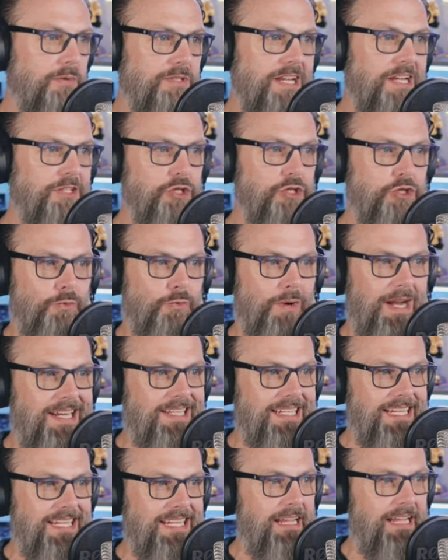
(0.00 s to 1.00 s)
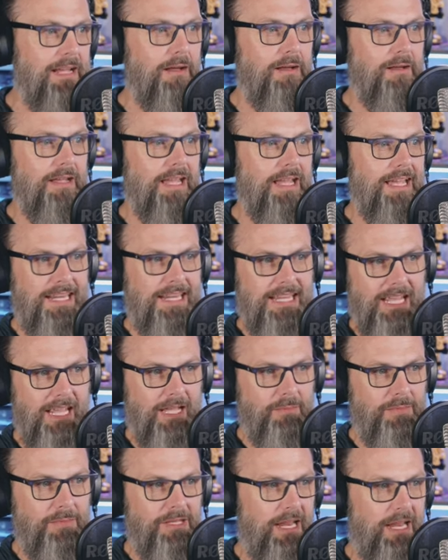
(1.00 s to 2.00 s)
I was not just ranting at
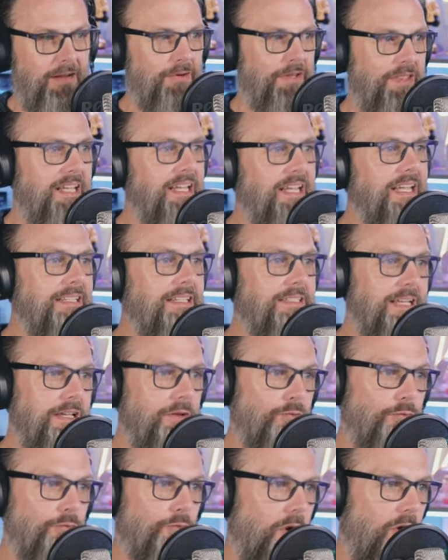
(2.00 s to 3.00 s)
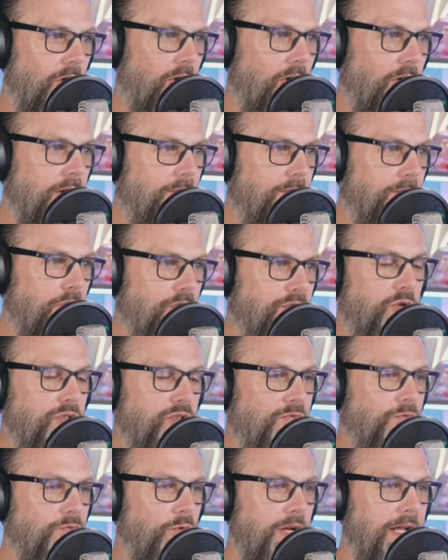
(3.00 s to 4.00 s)
him and everything he did wrong.
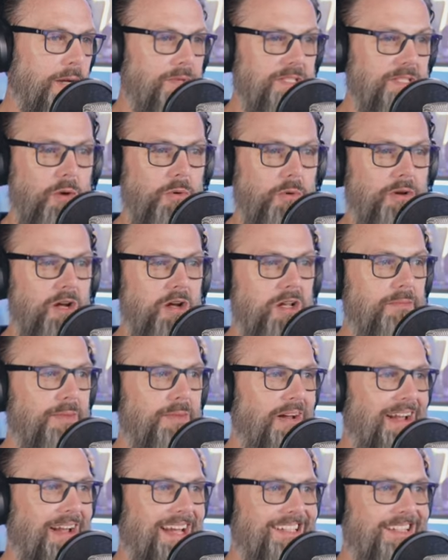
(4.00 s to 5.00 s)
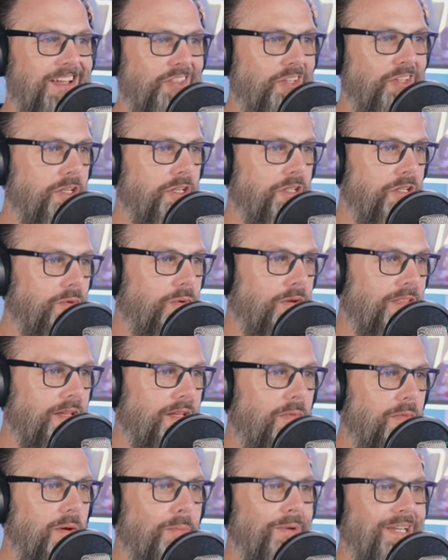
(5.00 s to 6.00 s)
Most of what I was going on about had nothing to do with
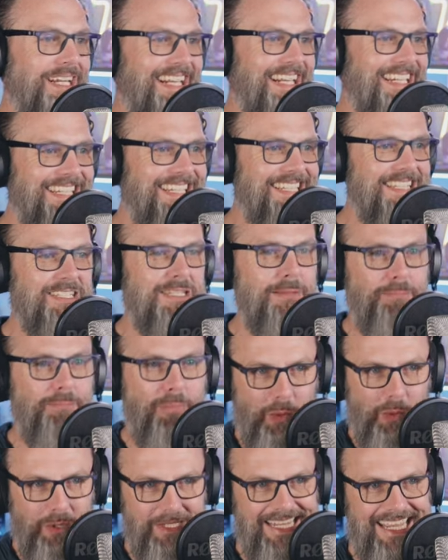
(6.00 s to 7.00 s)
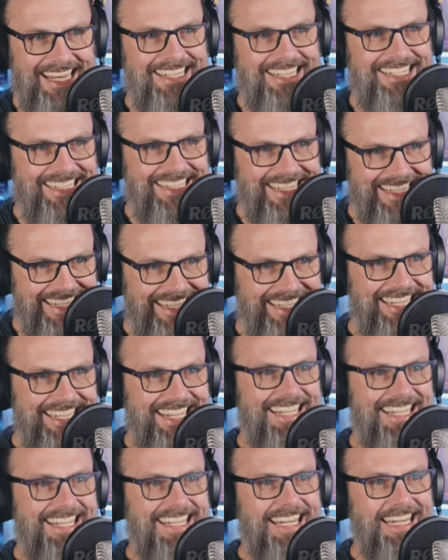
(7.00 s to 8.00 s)
him, but I needed support and didn't
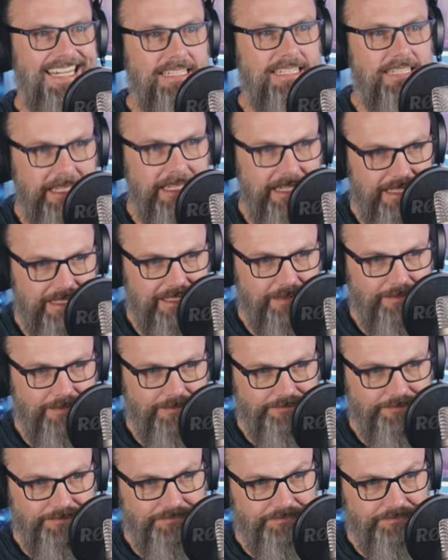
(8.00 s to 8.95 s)
get it.